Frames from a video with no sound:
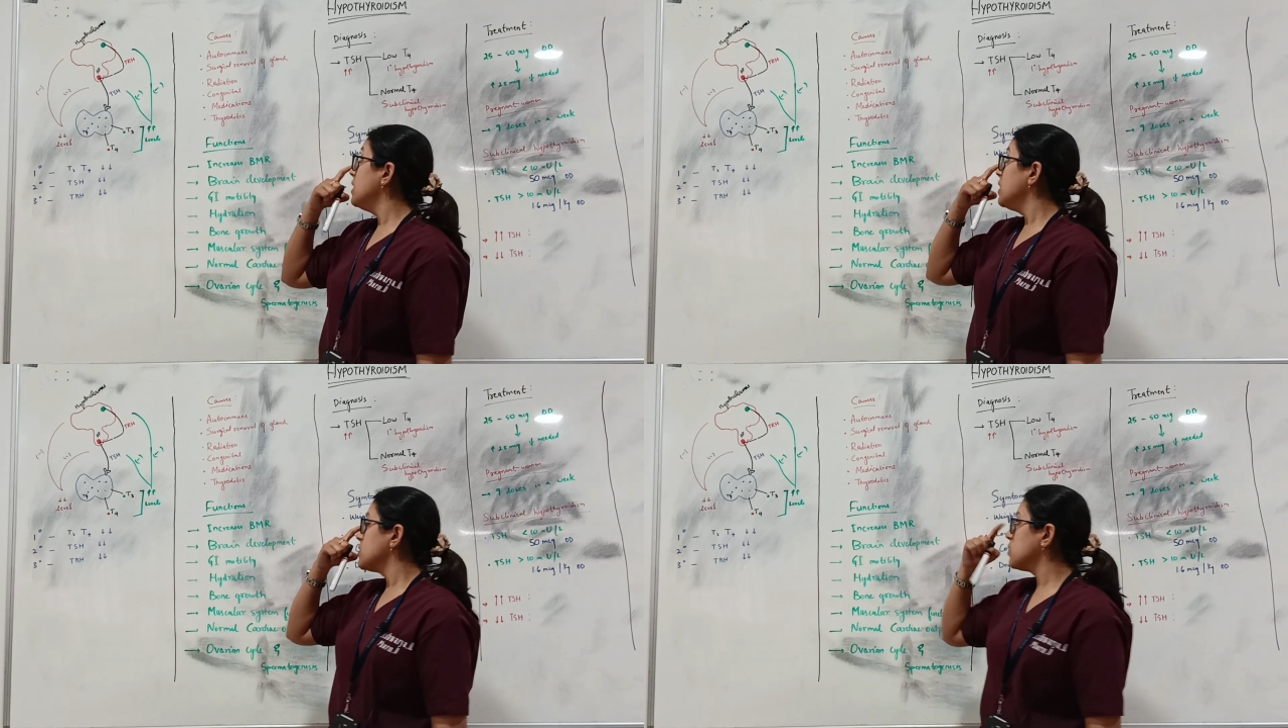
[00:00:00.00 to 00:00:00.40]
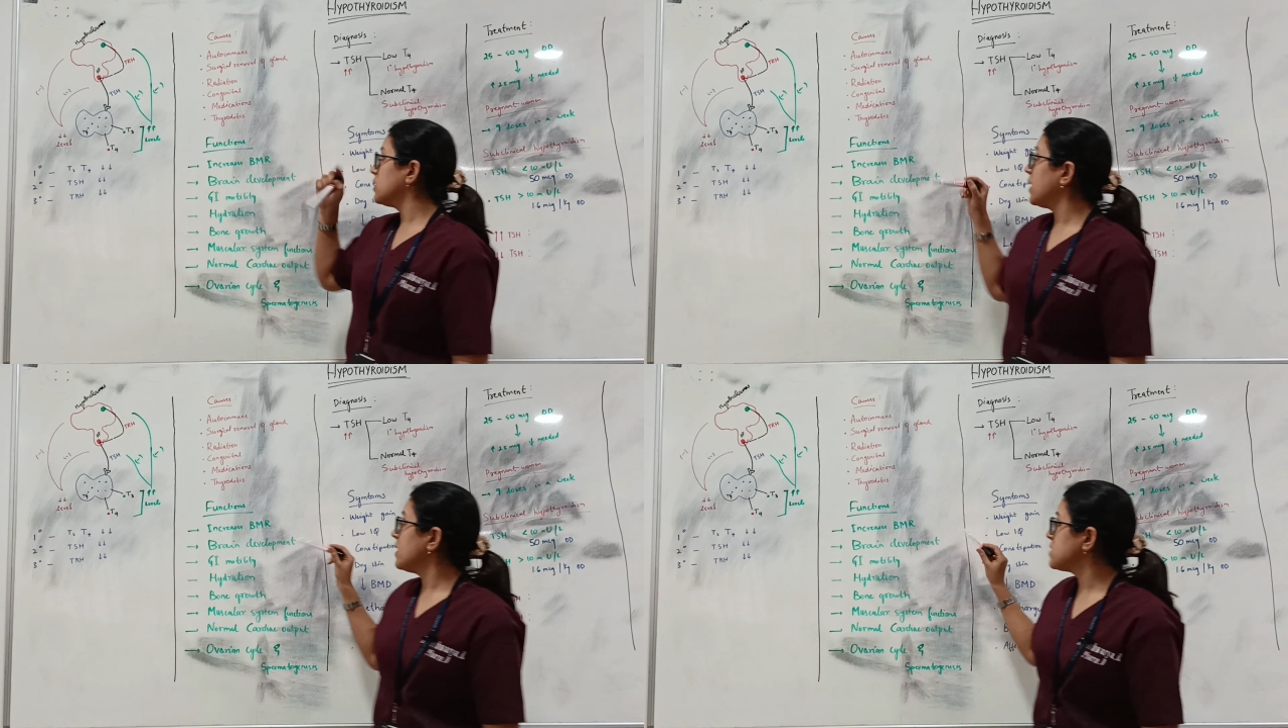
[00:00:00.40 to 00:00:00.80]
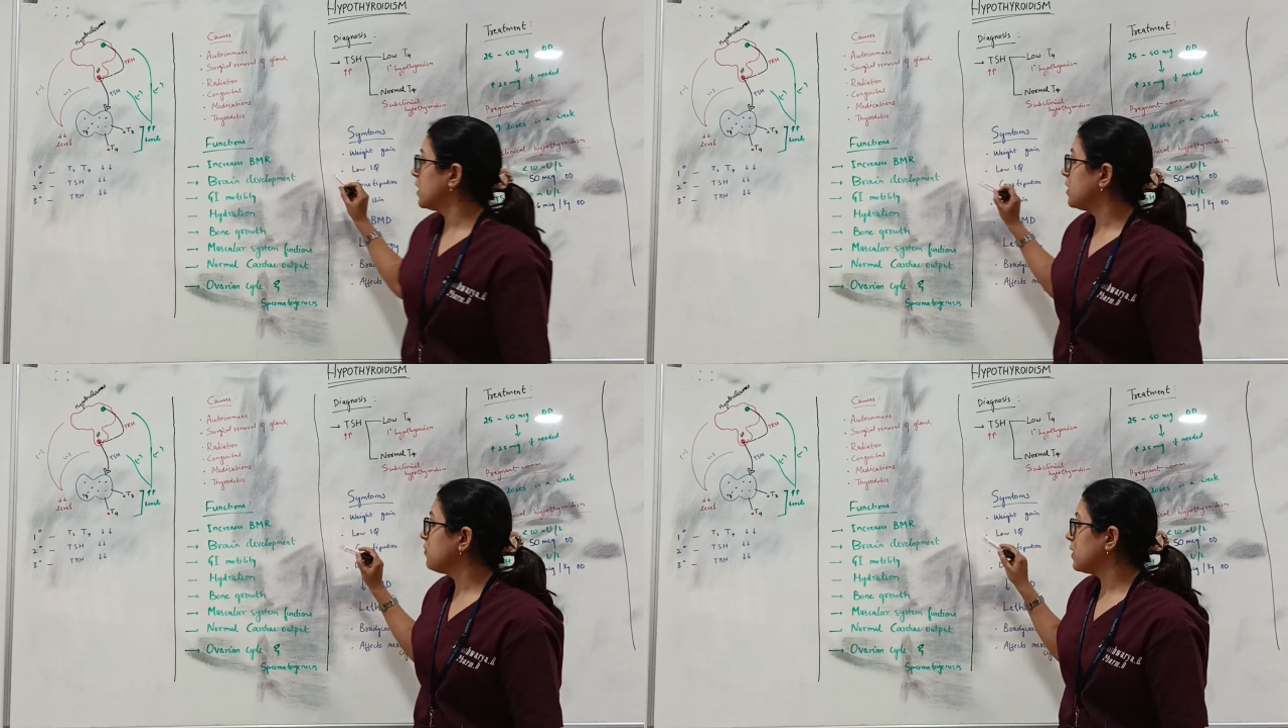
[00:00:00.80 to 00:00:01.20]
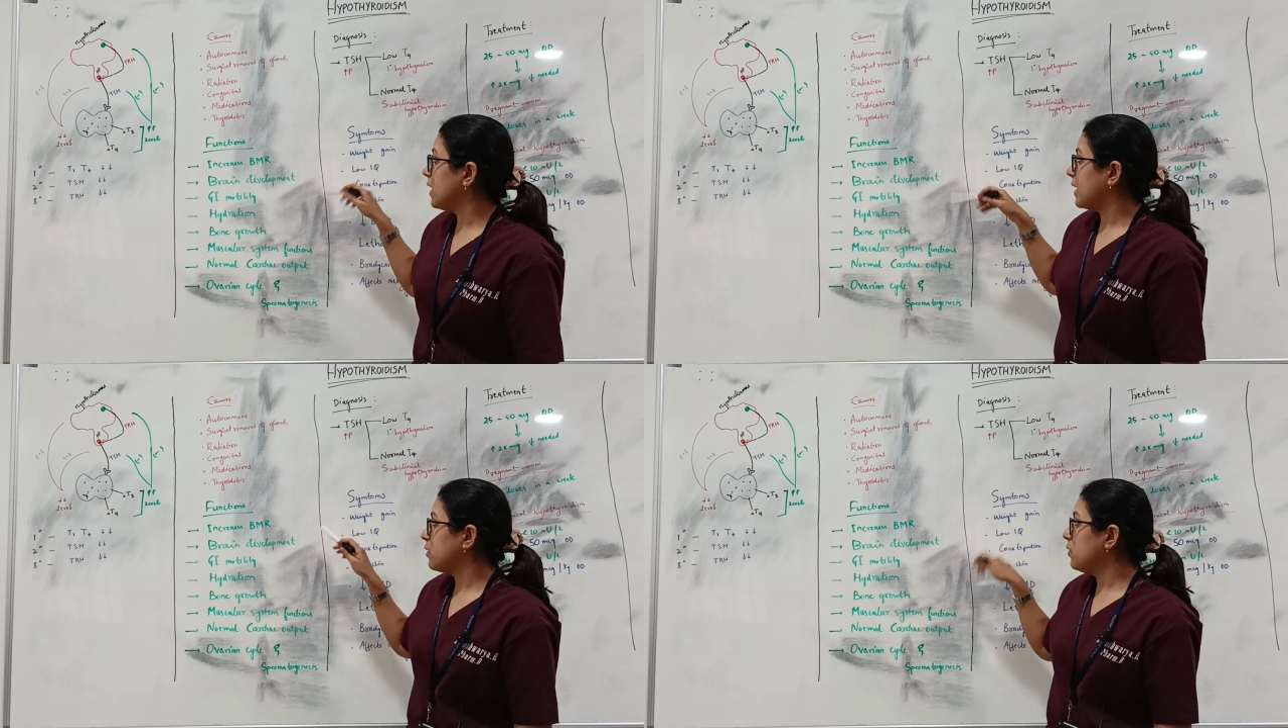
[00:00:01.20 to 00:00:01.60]
So there are certain
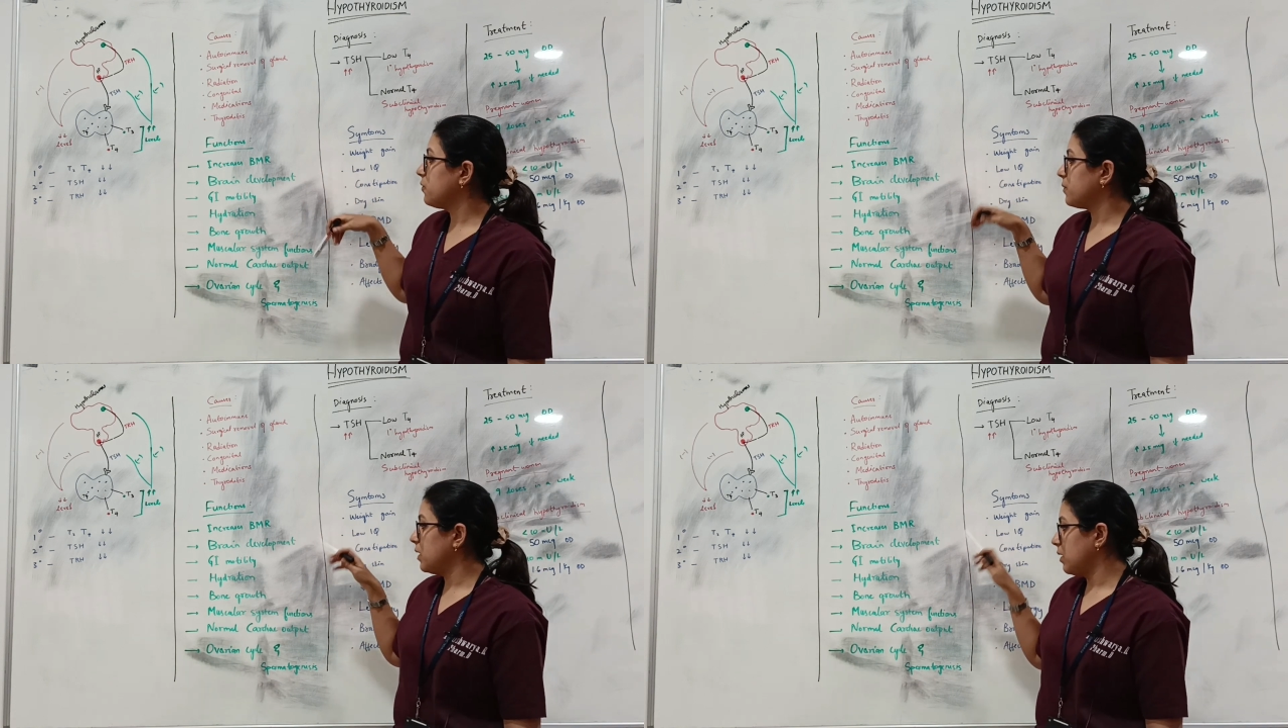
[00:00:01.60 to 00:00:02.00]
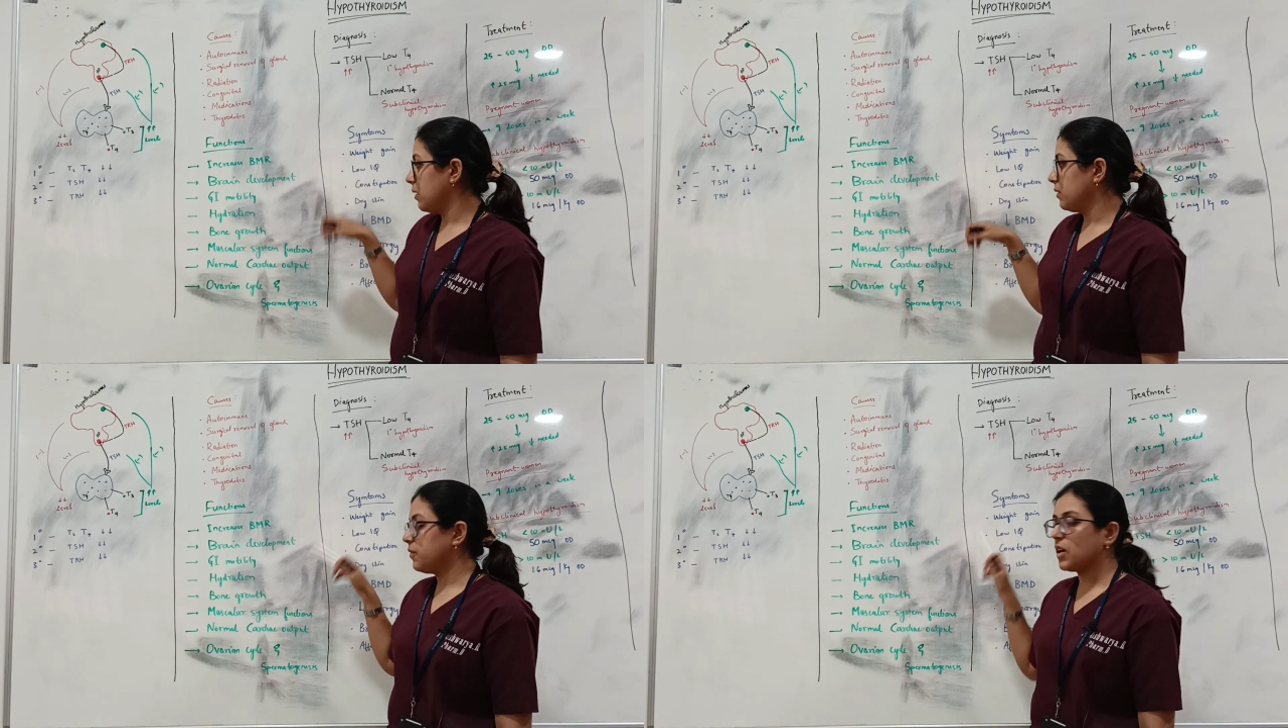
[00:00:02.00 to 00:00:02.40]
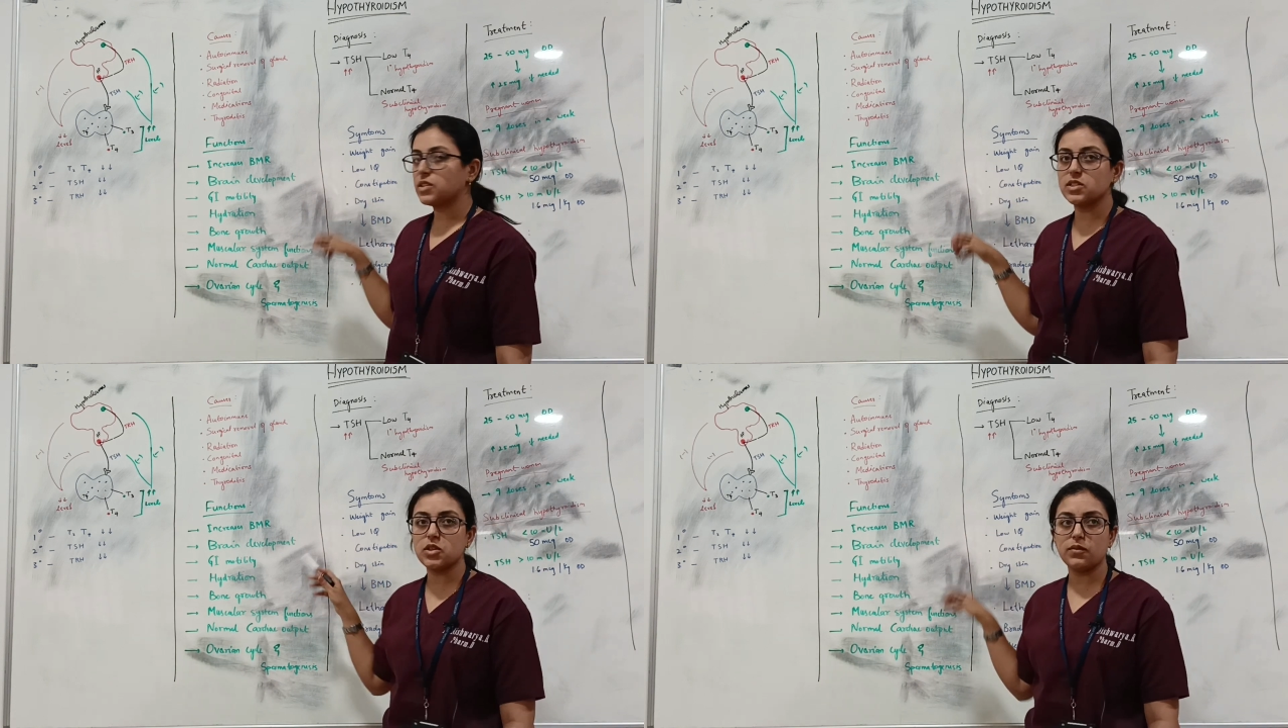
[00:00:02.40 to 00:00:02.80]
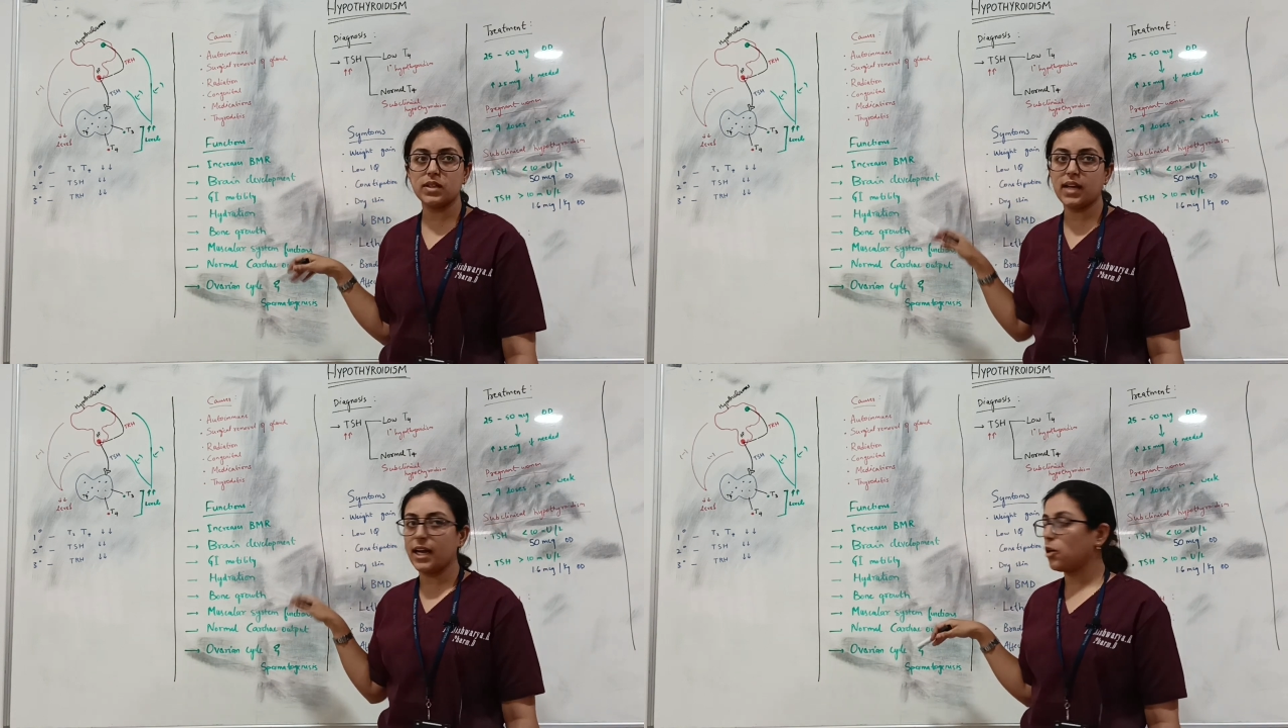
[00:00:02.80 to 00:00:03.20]
functions of the
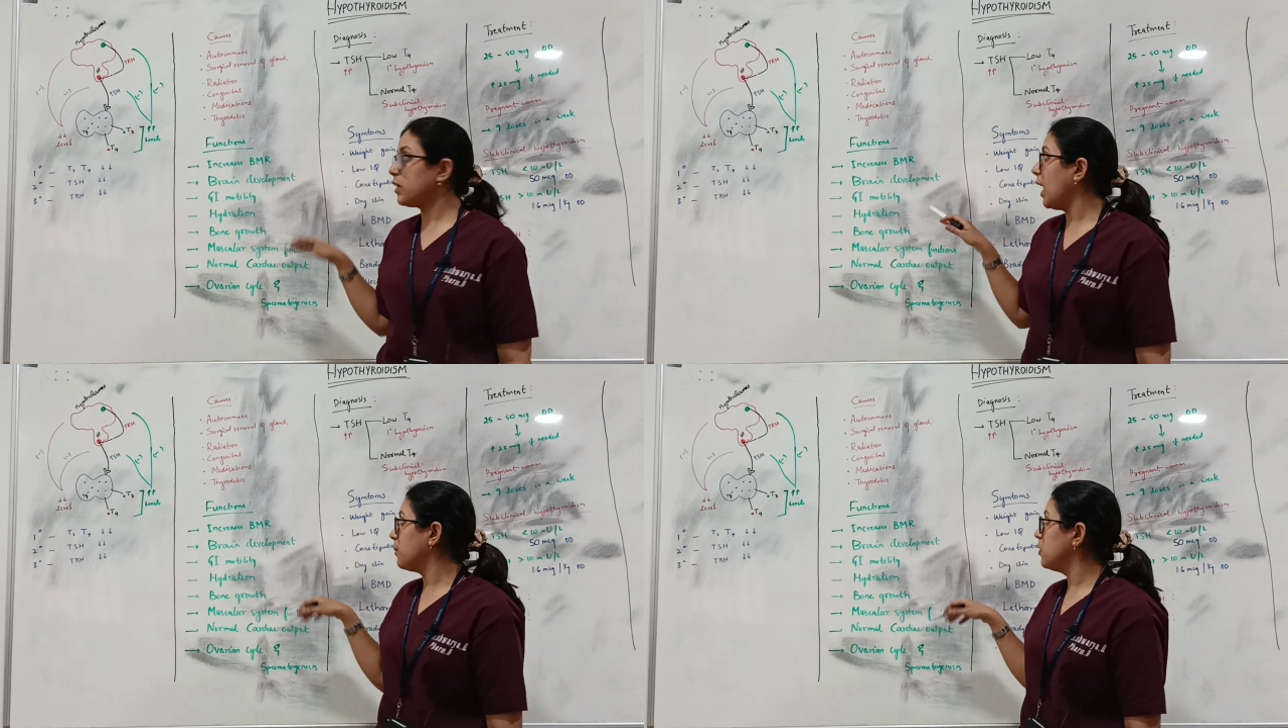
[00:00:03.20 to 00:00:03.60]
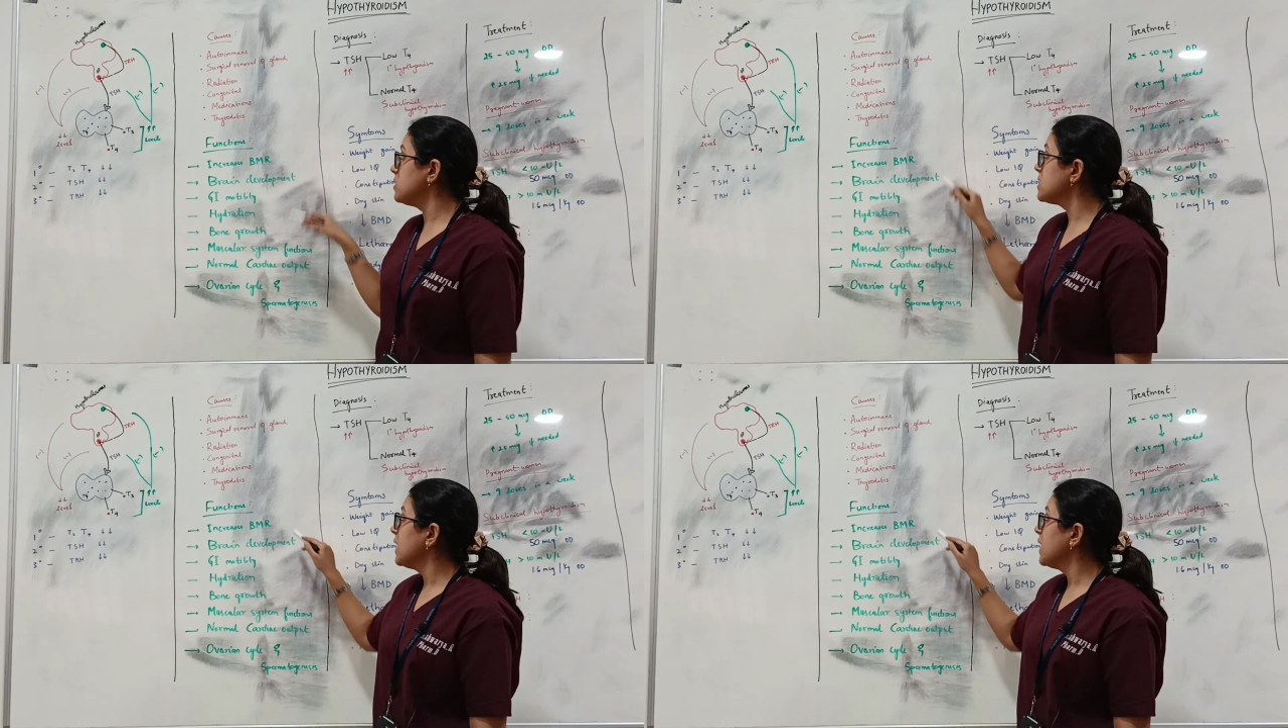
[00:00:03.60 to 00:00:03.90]
thyroid hormones.